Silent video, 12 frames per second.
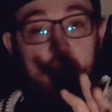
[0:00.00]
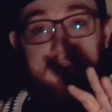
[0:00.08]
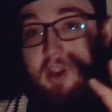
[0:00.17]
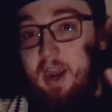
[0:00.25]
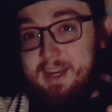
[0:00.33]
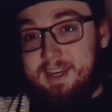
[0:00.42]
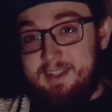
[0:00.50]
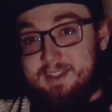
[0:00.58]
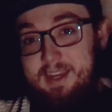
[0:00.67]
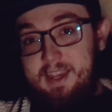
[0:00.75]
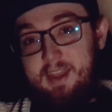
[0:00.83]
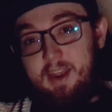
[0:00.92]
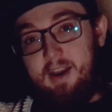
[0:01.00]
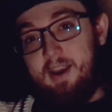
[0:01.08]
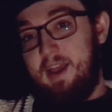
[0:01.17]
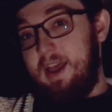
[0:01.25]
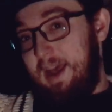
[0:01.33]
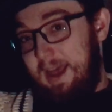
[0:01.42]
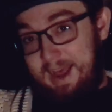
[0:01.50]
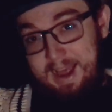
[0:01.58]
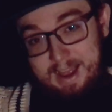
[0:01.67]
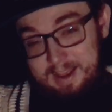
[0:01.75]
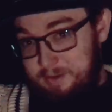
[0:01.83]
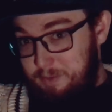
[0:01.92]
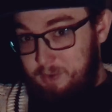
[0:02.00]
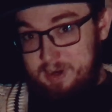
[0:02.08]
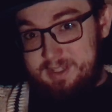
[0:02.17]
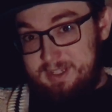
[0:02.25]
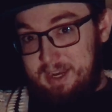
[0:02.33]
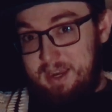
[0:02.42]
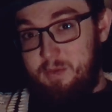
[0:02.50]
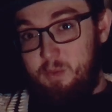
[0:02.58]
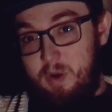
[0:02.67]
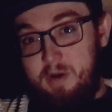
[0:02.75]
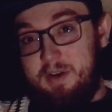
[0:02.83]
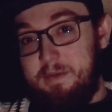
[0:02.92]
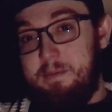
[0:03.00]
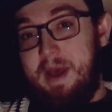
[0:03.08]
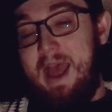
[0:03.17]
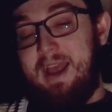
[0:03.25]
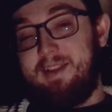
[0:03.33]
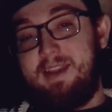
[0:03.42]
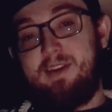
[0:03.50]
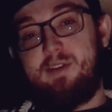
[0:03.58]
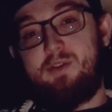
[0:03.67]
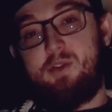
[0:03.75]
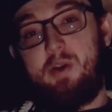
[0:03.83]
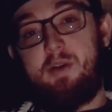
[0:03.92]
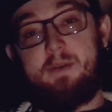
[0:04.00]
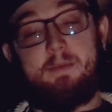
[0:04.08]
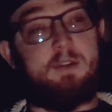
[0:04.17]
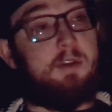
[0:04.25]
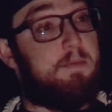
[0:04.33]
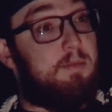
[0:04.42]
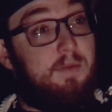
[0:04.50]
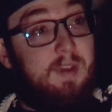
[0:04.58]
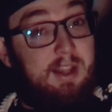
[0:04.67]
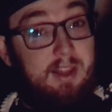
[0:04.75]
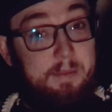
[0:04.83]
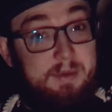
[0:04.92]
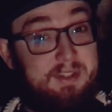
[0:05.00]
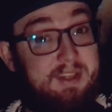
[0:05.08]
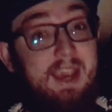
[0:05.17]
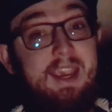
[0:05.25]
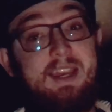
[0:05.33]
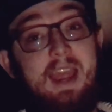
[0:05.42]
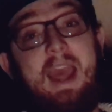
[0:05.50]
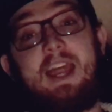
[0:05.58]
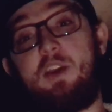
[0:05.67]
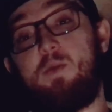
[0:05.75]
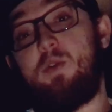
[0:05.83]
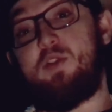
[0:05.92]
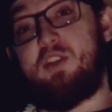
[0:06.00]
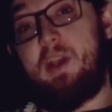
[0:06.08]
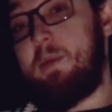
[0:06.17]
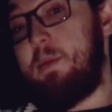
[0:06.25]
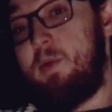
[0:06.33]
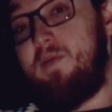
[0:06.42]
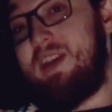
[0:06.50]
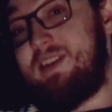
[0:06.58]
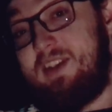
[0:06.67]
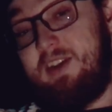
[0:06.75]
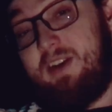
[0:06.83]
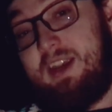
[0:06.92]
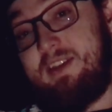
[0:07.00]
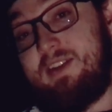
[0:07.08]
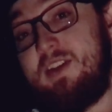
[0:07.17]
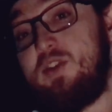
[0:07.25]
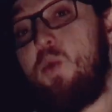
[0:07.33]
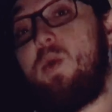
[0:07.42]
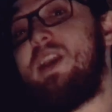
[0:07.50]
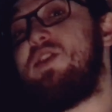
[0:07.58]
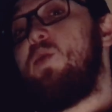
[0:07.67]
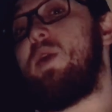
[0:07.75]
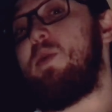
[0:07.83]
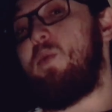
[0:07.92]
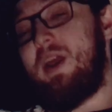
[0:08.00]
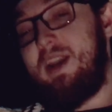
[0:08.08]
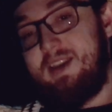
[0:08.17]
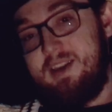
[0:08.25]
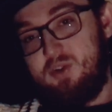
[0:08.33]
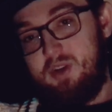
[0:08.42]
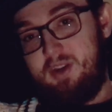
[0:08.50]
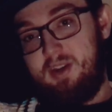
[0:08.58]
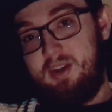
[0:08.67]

sorry, didn't see you there. Once again, welcome back, ladies and gentlemen, to Movie Club's second annual summer movie series, 2021 edition.